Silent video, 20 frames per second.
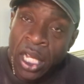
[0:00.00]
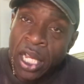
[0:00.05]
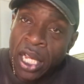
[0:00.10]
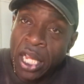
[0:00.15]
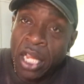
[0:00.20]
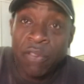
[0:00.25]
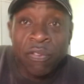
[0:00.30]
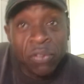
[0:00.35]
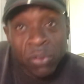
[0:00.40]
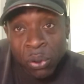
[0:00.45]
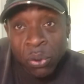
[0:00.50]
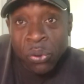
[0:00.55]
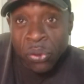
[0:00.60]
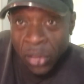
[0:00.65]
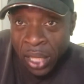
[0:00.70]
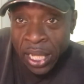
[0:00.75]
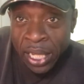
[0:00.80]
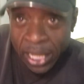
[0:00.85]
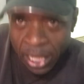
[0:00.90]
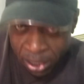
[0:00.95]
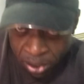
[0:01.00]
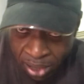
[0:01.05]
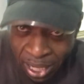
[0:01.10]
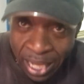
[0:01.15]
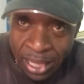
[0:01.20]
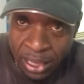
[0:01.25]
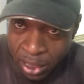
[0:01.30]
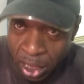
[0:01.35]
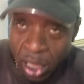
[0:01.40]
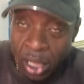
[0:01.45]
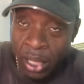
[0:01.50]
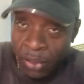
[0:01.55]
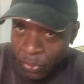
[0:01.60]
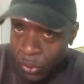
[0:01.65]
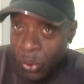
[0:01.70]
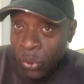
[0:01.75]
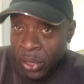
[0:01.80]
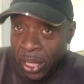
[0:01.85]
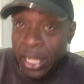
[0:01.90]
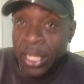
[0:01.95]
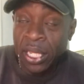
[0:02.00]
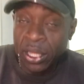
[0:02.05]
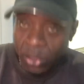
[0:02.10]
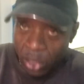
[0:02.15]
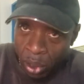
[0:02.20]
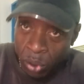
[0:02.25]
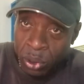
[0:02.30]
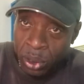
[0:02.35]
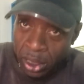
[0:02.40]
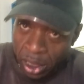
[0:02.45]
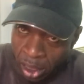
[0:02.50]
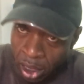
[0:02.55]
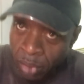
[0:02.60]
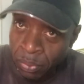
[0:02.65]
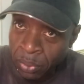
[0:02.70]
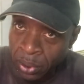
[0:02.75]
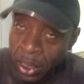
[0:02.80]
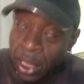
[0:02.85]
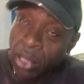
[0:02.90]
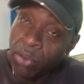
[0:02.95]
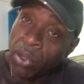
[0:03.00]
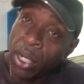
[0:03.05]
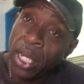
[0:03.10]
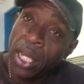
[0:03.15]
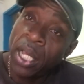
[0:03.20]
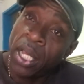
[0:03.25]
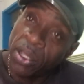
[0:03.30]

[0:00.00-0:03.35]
If you think in those terms, right,